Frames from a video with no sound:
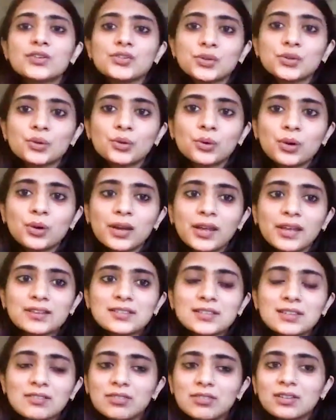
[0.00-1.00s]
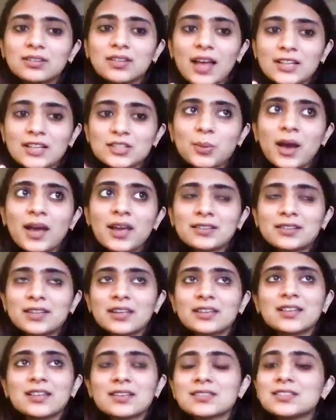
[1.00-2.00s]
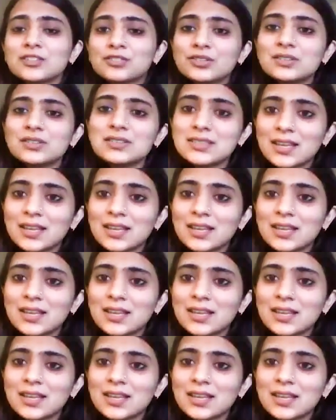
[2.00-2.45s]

So it's that's why I think there's a different